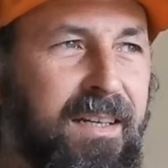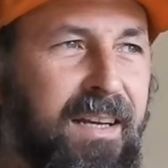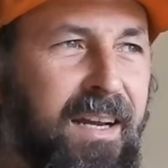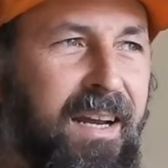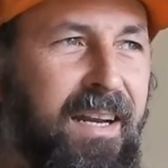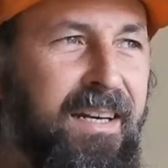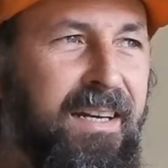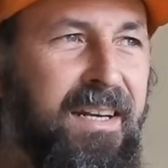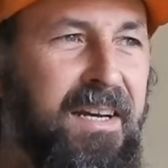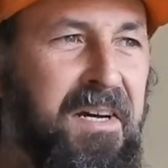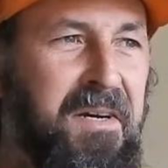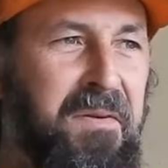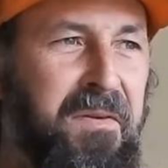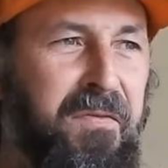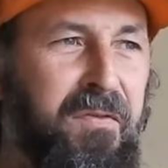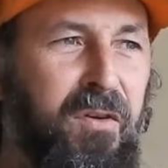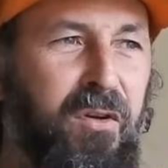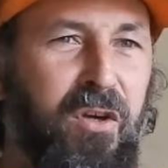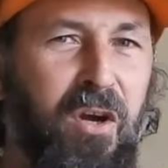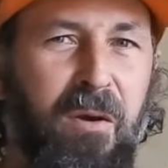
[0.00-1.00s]
And
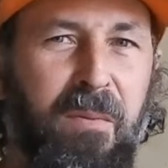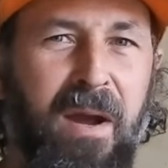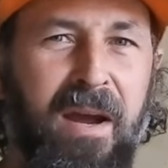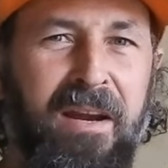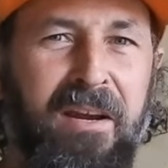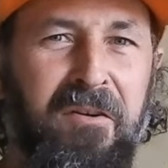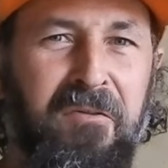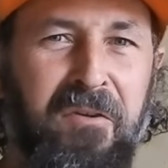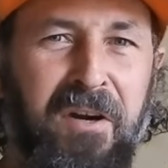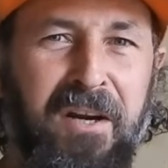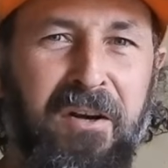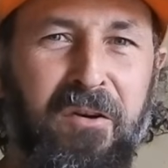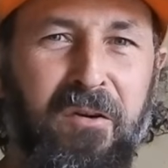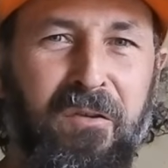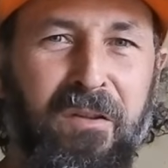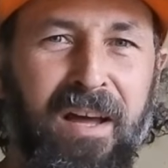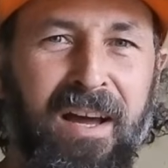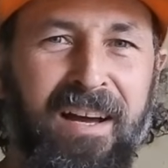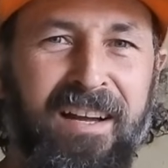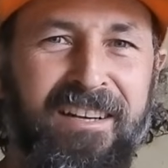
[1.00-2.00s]
if you go back and read
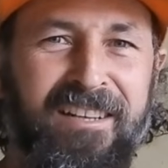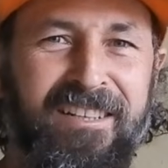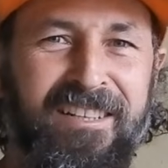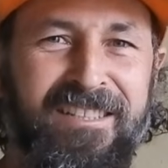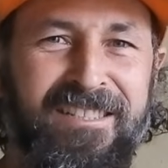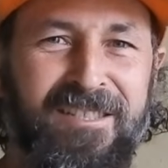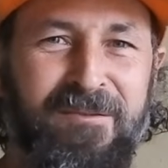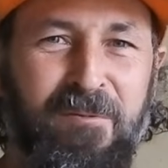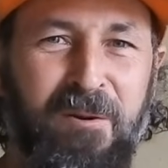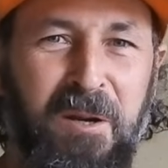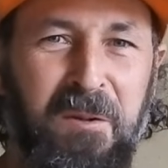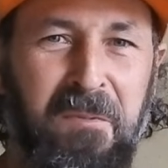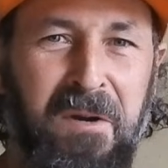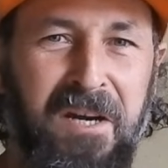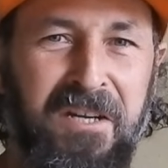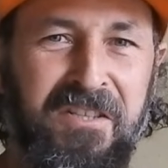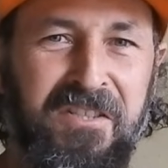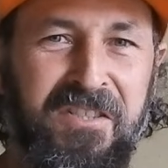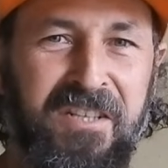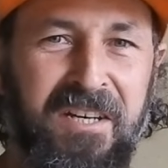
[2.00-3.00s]
all that, it's pretty
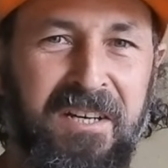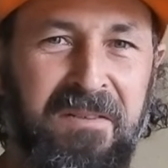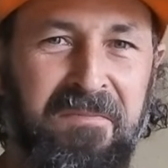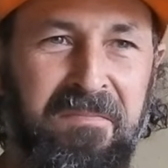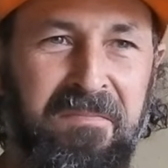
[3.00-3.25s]
much